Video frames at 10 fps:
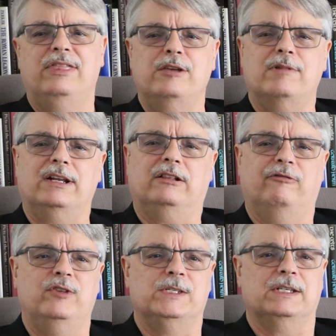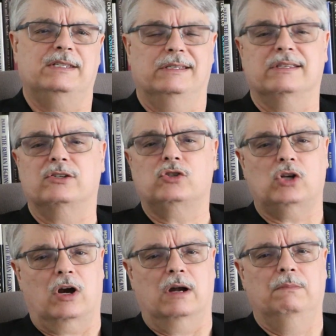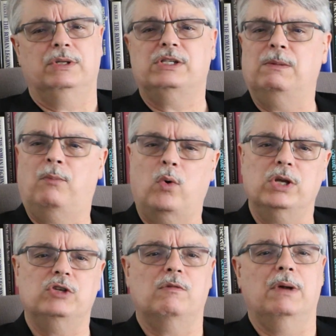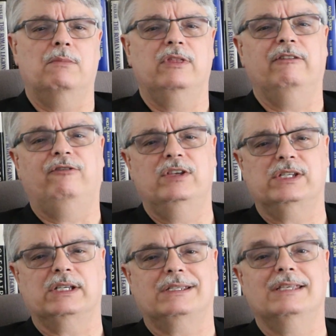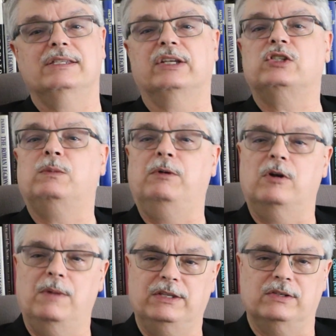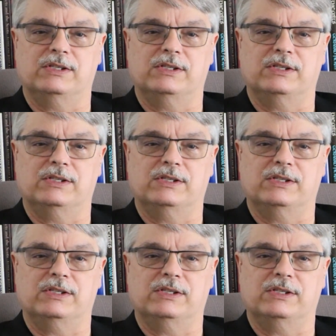Theoretical physics has its charm, but it's important to remember that physics is an experimental